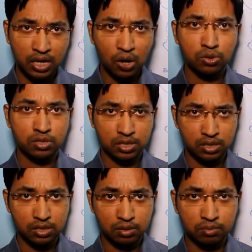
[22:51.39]
Down
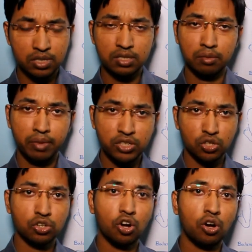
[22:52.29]
syndrome is a
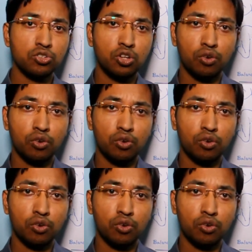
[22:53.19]
major cause